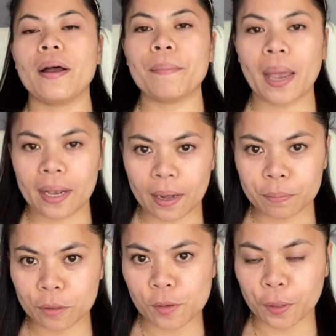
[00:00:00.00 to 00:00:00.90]
makeup
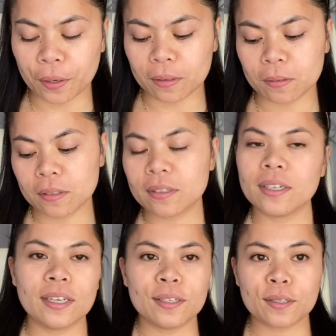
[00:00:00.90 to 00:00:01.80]
tutorial.
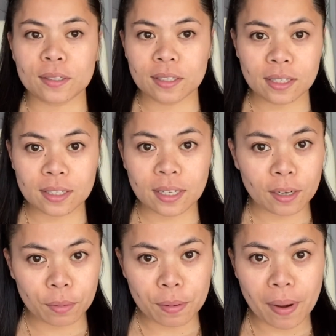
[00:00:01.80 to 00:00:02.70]
So this is gonna
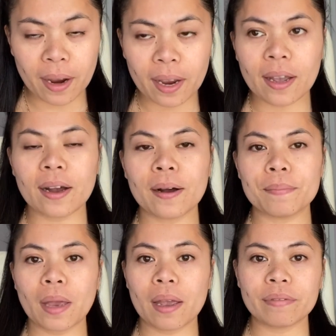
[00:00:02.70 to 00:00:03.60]
be my
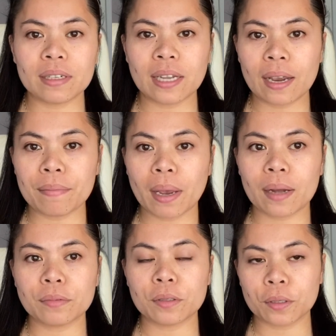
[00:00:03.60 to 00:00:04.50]
everyday
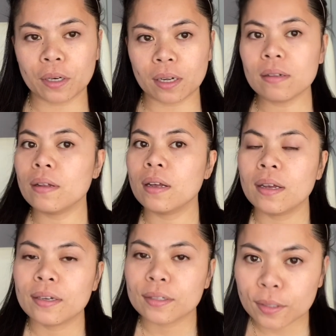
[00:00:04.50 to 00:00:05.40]
makeup tutorial.
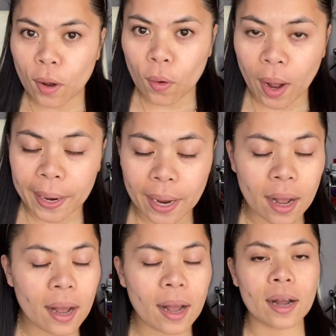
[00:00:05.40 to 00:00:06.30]
So
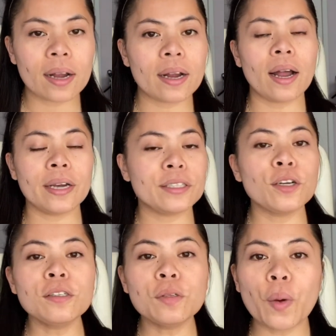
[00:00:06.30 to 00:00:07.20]
I
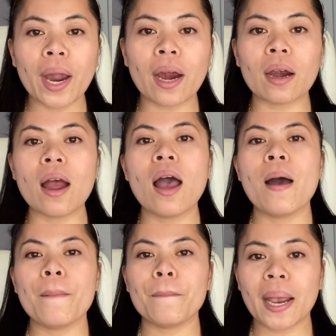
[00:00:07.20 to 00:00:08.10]
don't wear
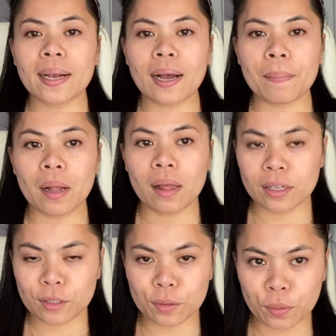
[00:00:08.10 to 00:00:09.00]
makeup a
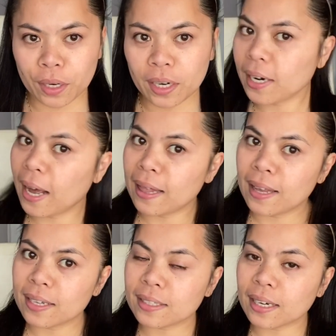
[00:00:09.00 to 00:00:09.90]
lot to work
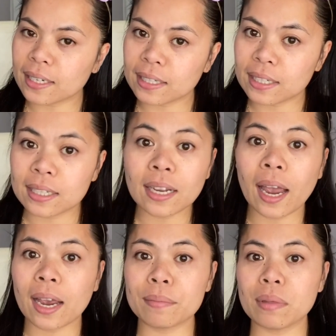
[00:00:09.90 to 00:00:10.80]
unless I did
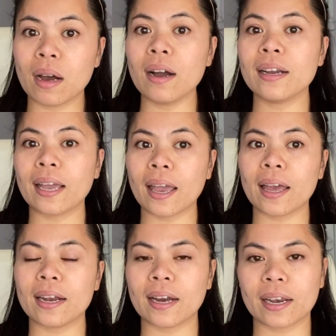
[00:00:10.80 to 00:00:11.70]
a vlog
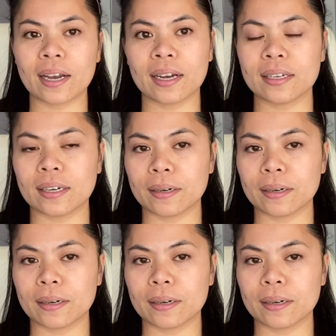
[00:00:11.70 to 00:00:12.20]
and I can't